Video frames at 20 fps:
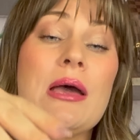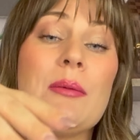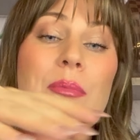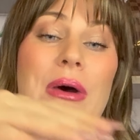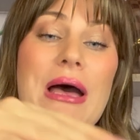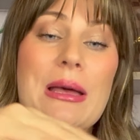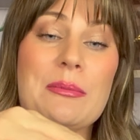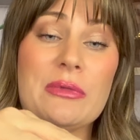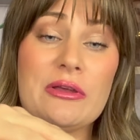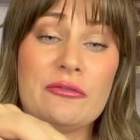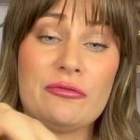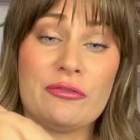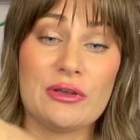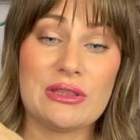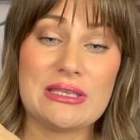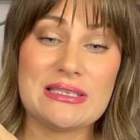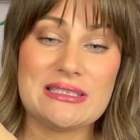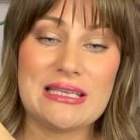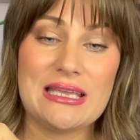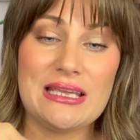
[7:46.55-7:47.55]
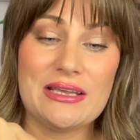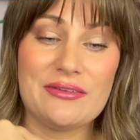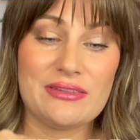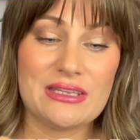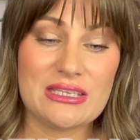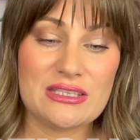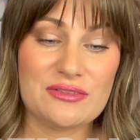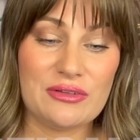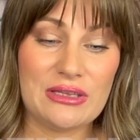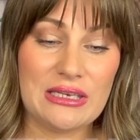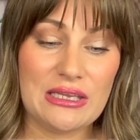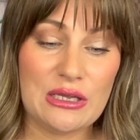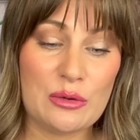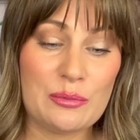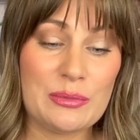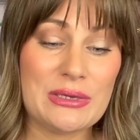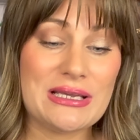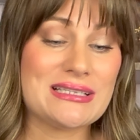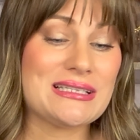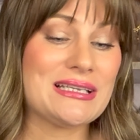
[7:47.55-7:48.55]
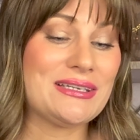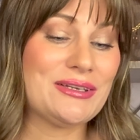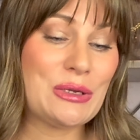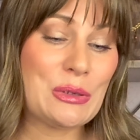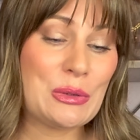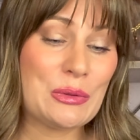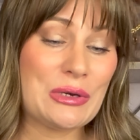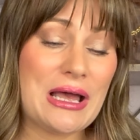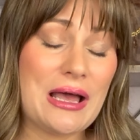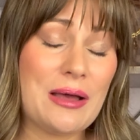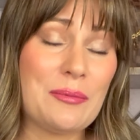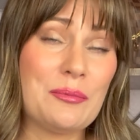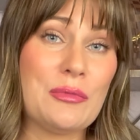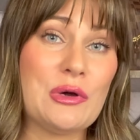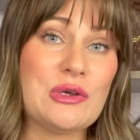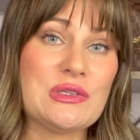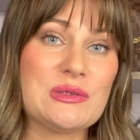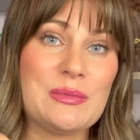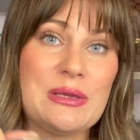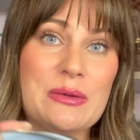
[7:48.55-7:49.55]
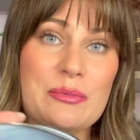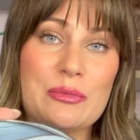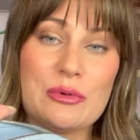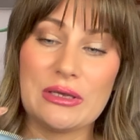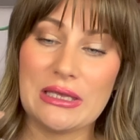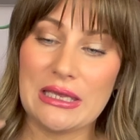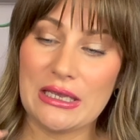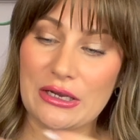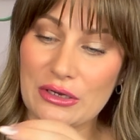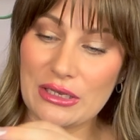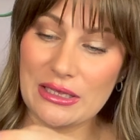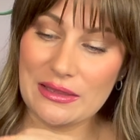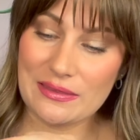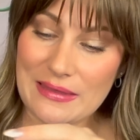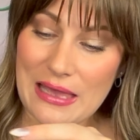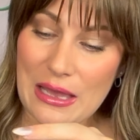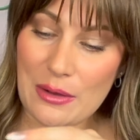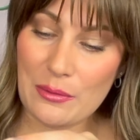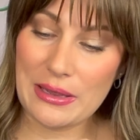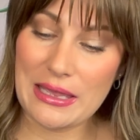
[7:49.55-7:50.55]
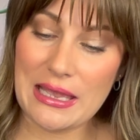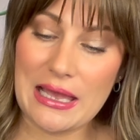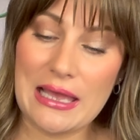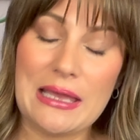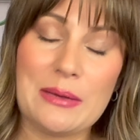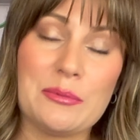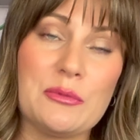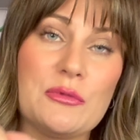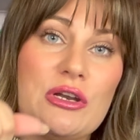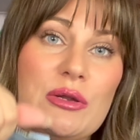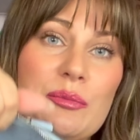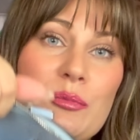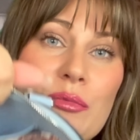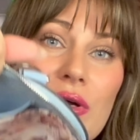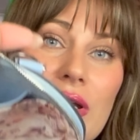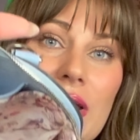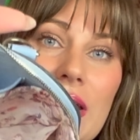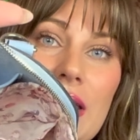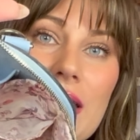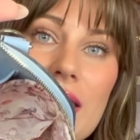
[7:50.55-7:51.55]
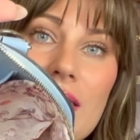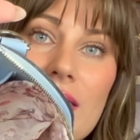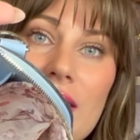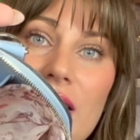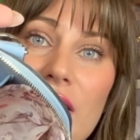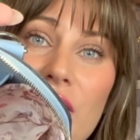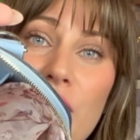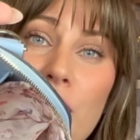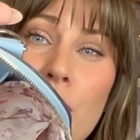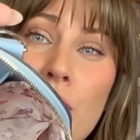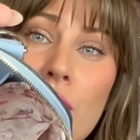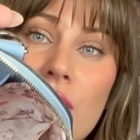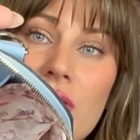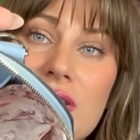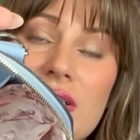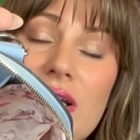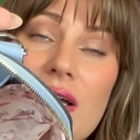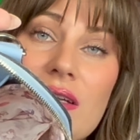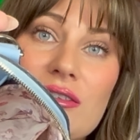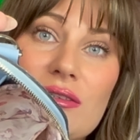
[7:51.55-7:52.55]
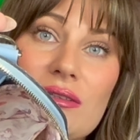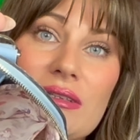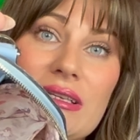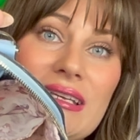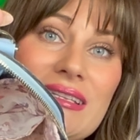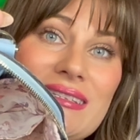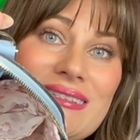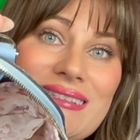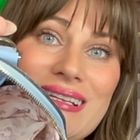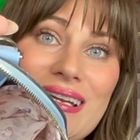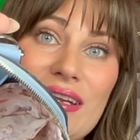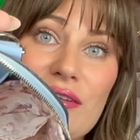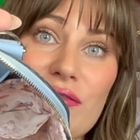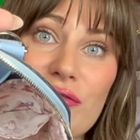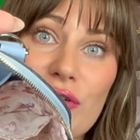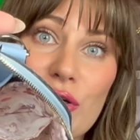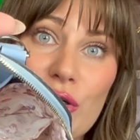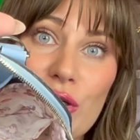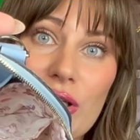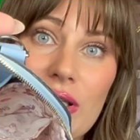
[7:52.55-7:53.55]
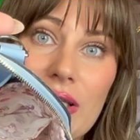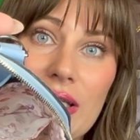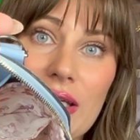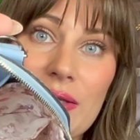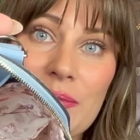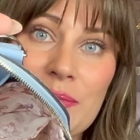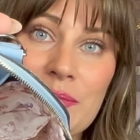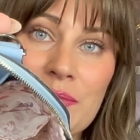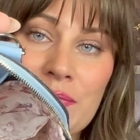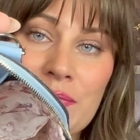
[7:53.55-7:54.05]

But for the sake of this video, because I know not most people carry it that way, I am gonna put it in there horizontally instead of vertically.